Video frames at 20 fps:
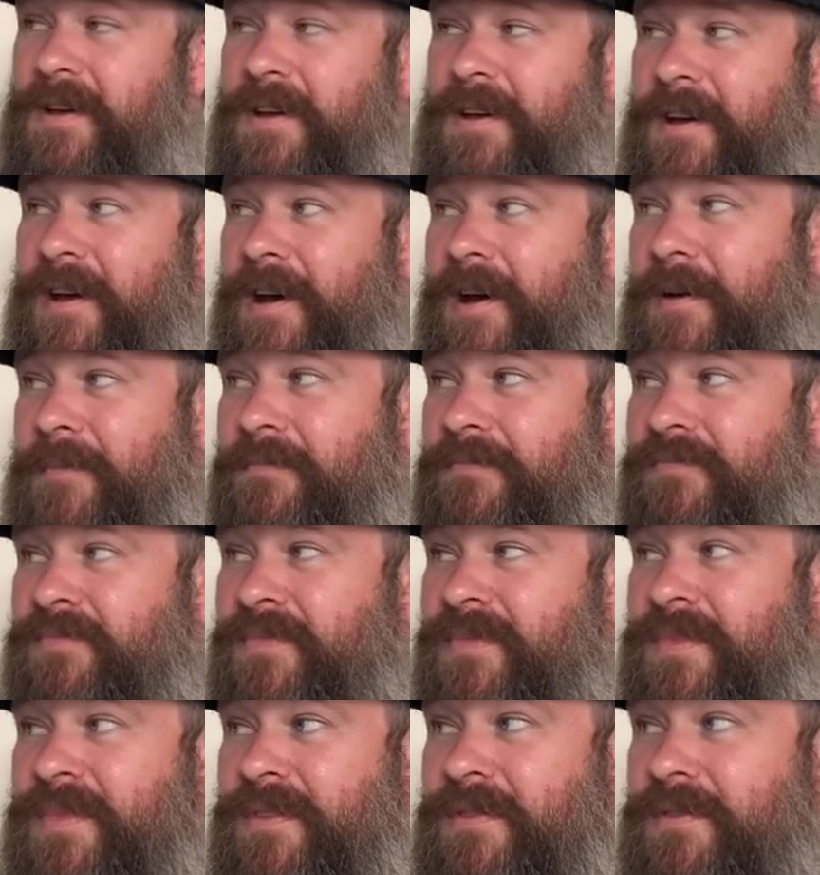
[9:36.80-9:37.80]

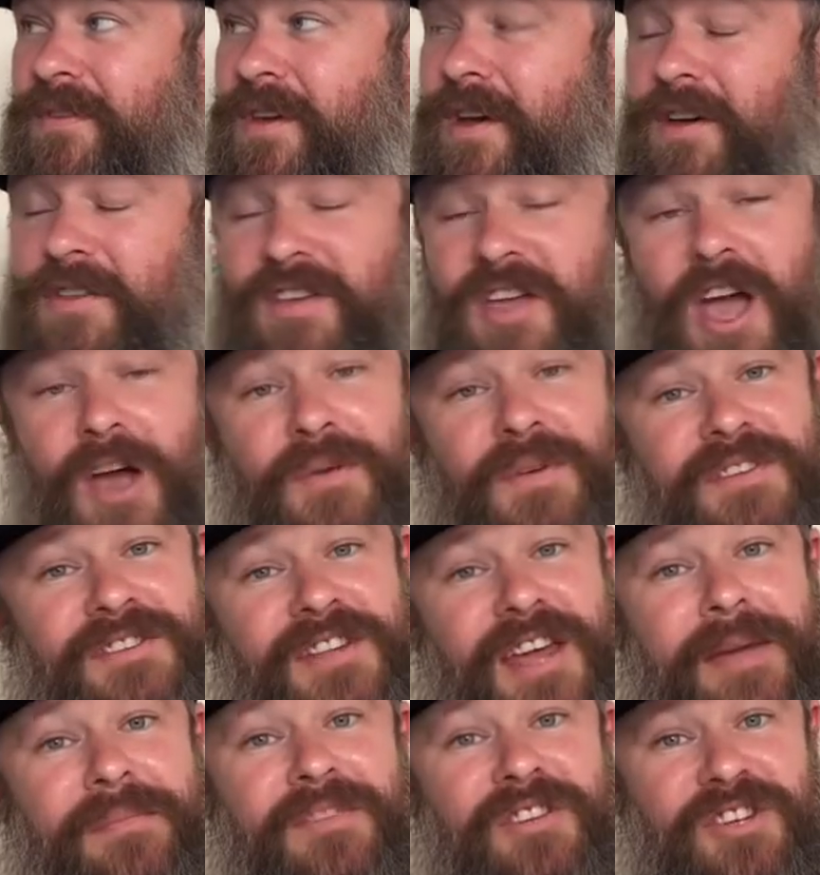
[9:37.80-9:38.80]
The owner's
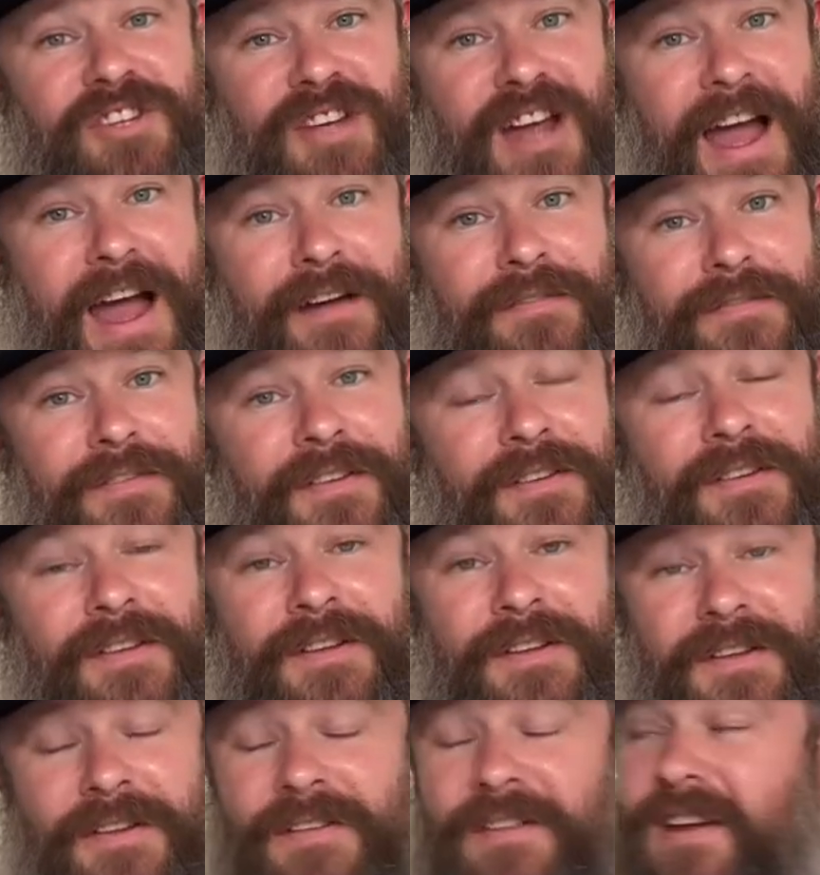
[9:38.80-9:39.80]
name is Shaf.
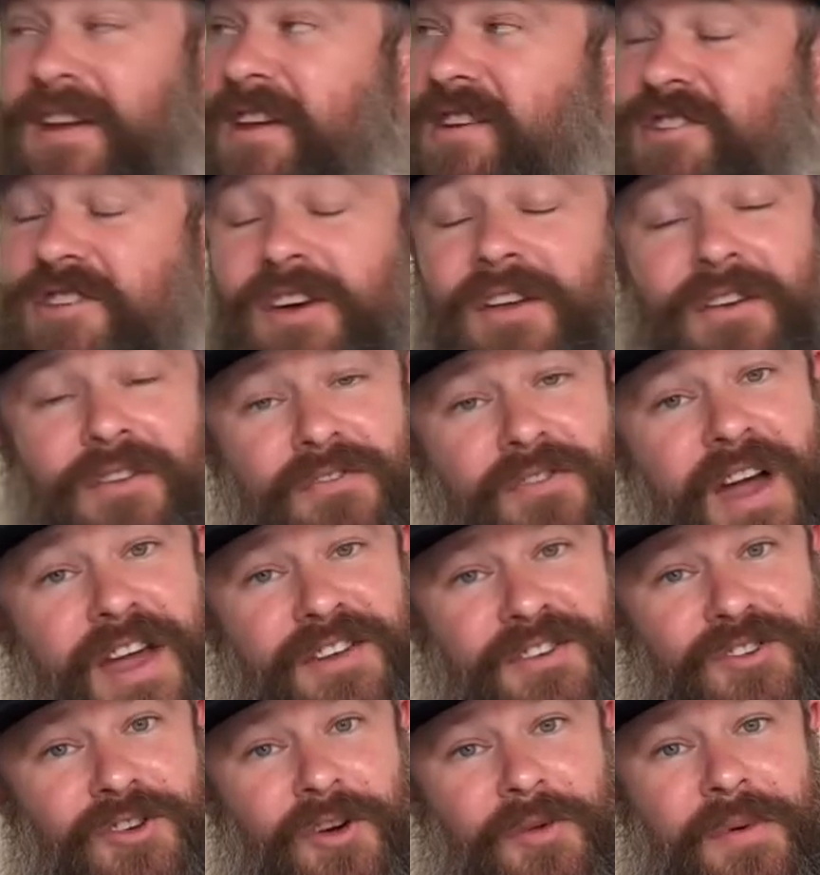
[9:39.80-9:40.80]
I think he's done a great
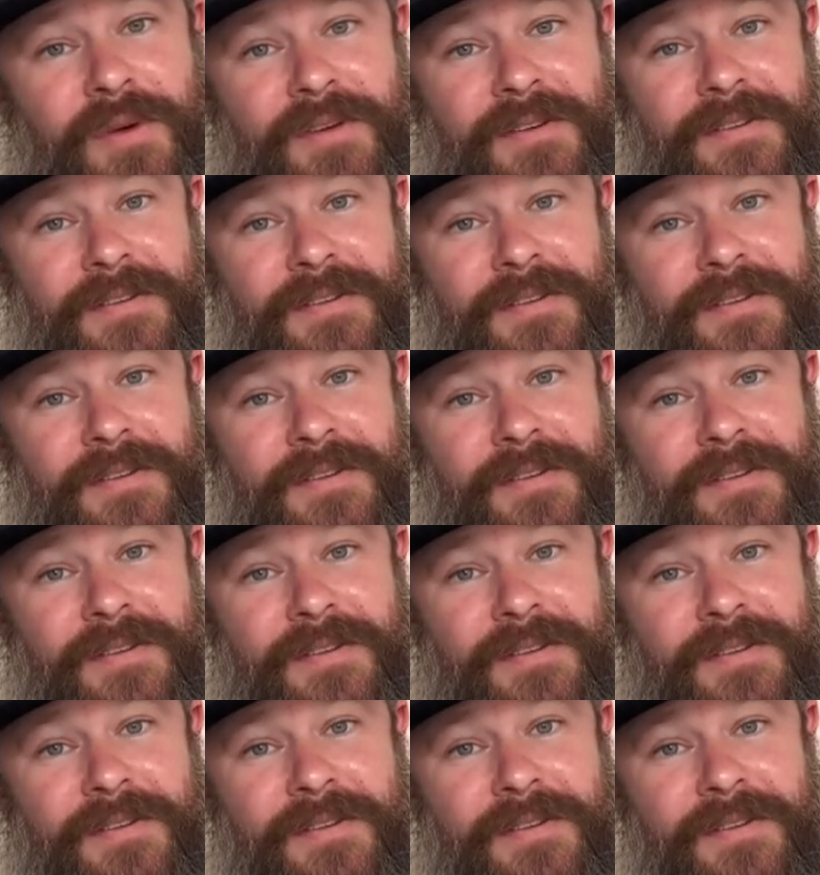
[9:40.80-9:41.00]
job.